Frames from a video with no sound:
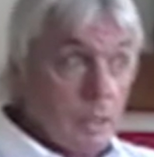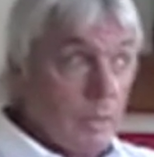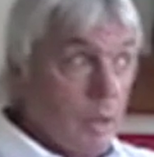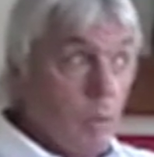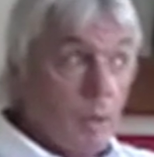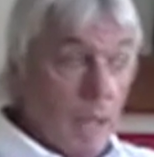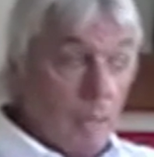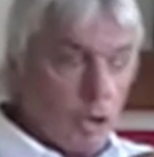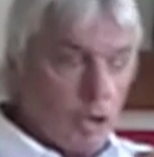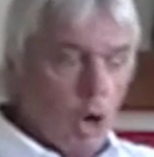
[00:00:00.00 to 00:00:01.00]
They
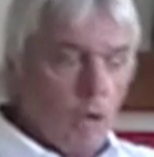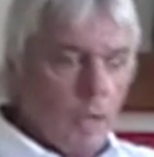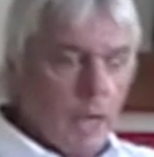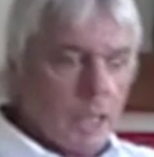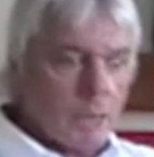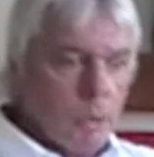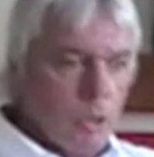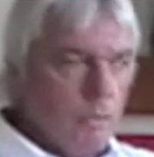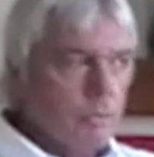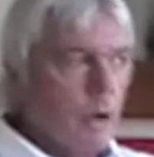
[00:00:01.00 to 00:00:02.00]
want to know the next move,